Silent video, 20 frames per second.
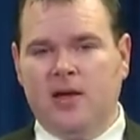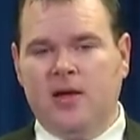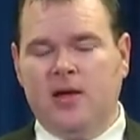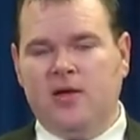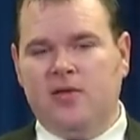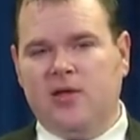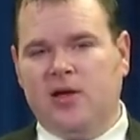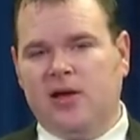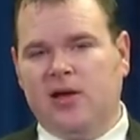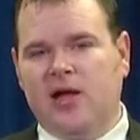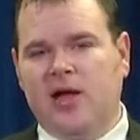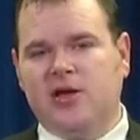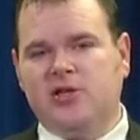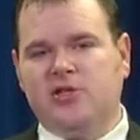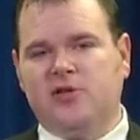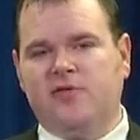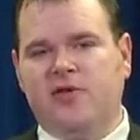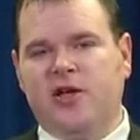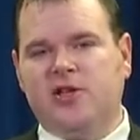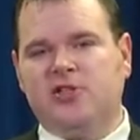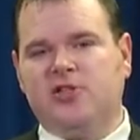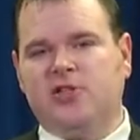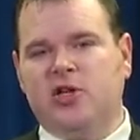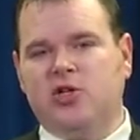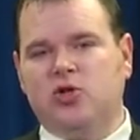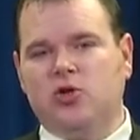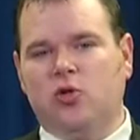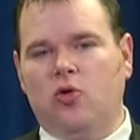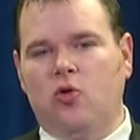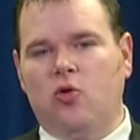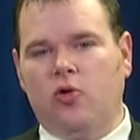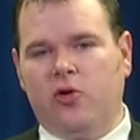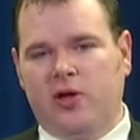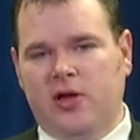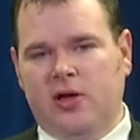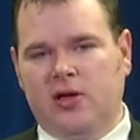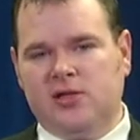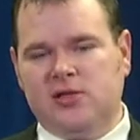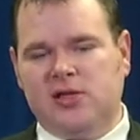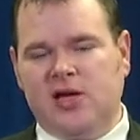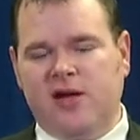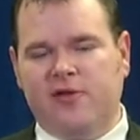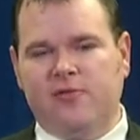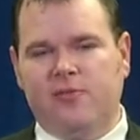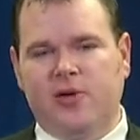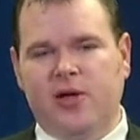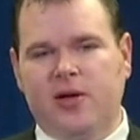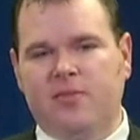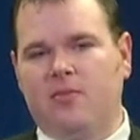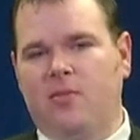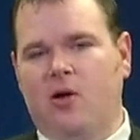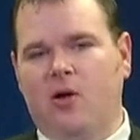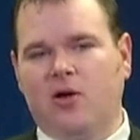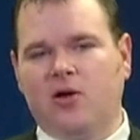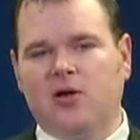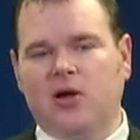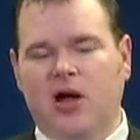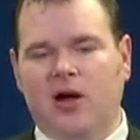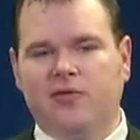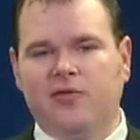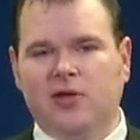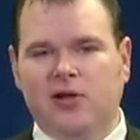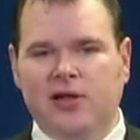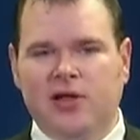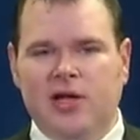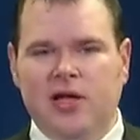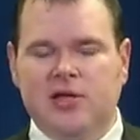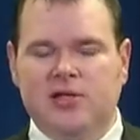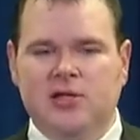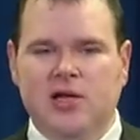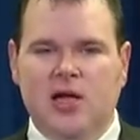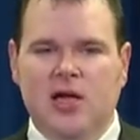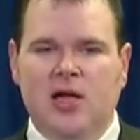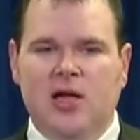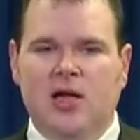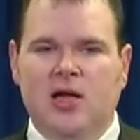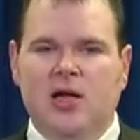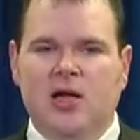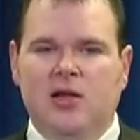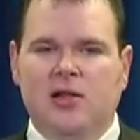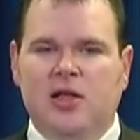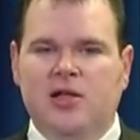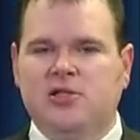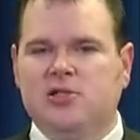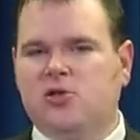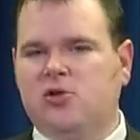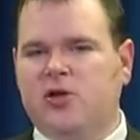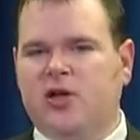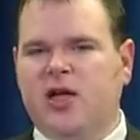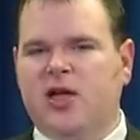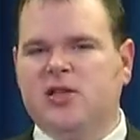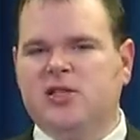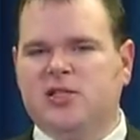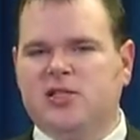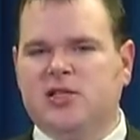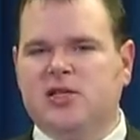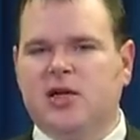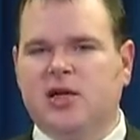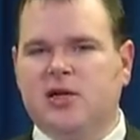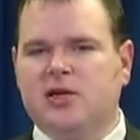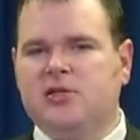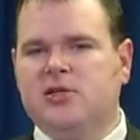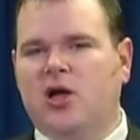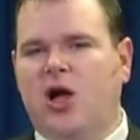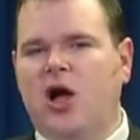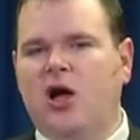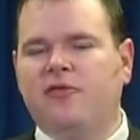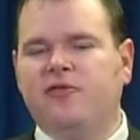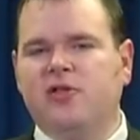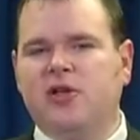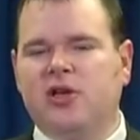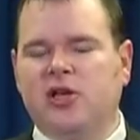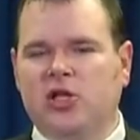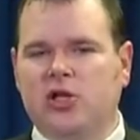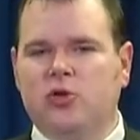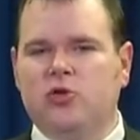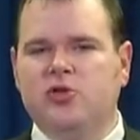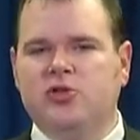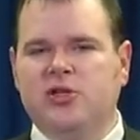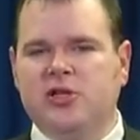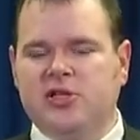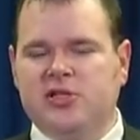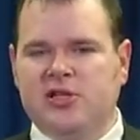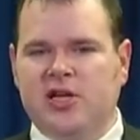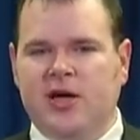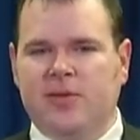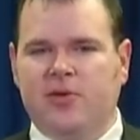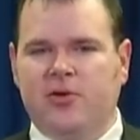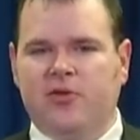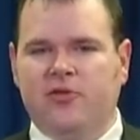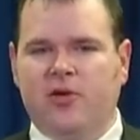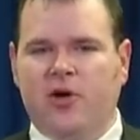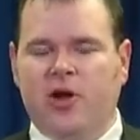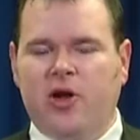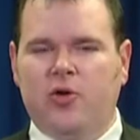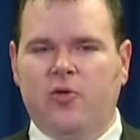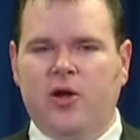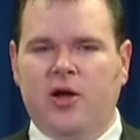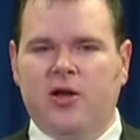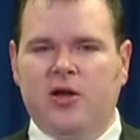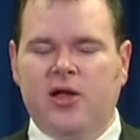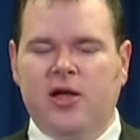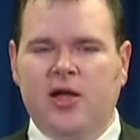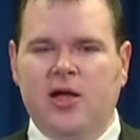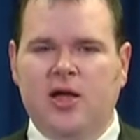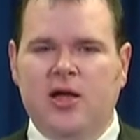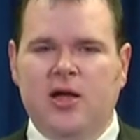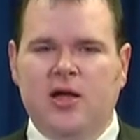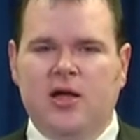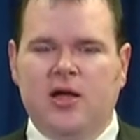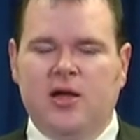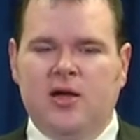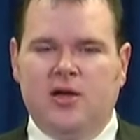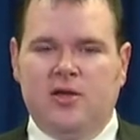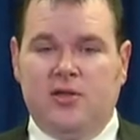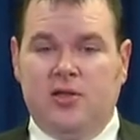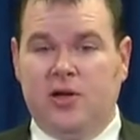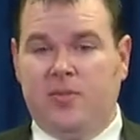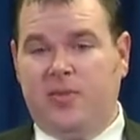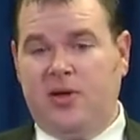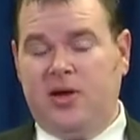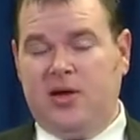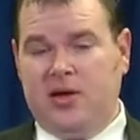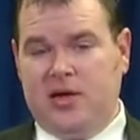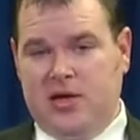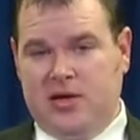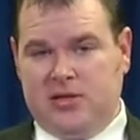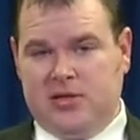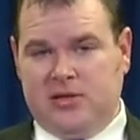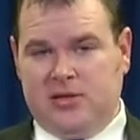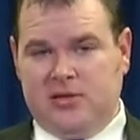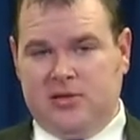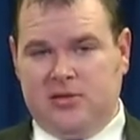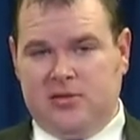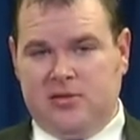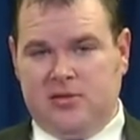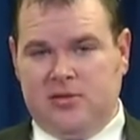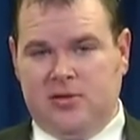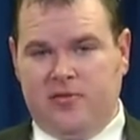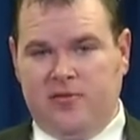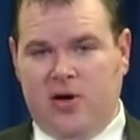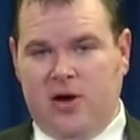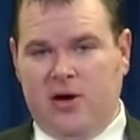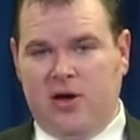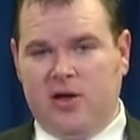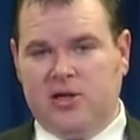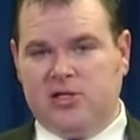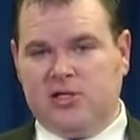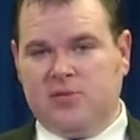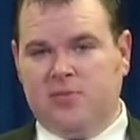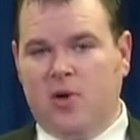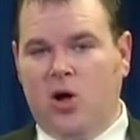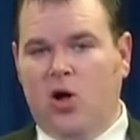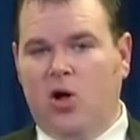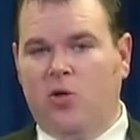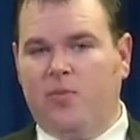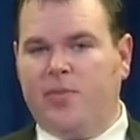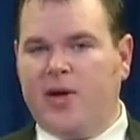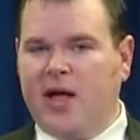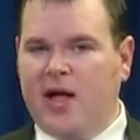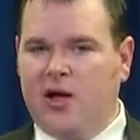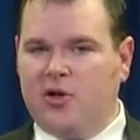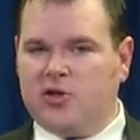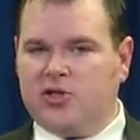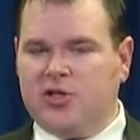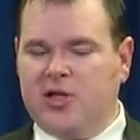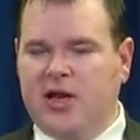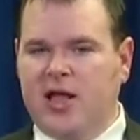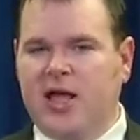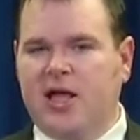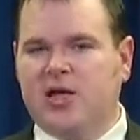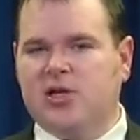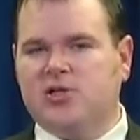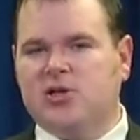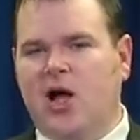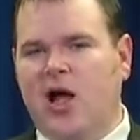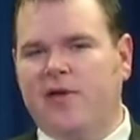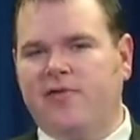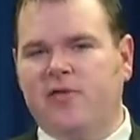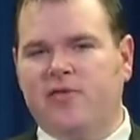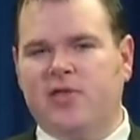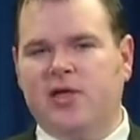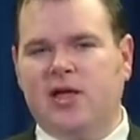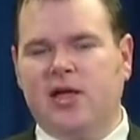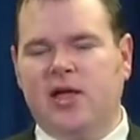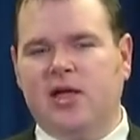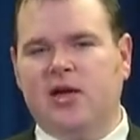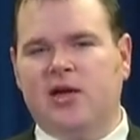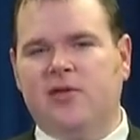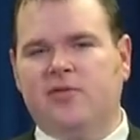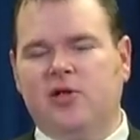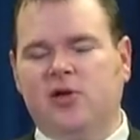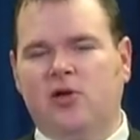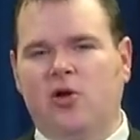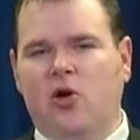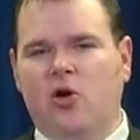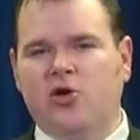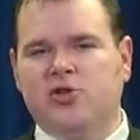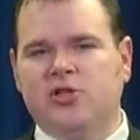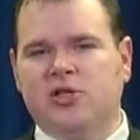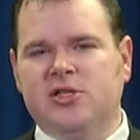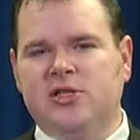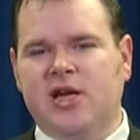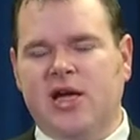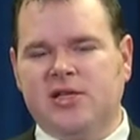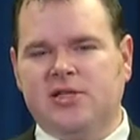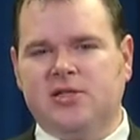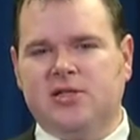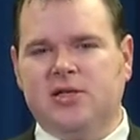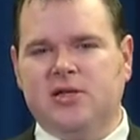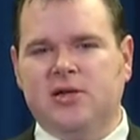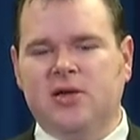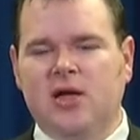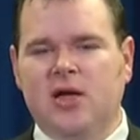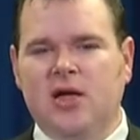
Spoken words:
the alleged vestigial organs have been marked off the list. Let's look at 6 often used examples very quickly. The appendix, a very small pouch that hangs off of the end of the large intestine.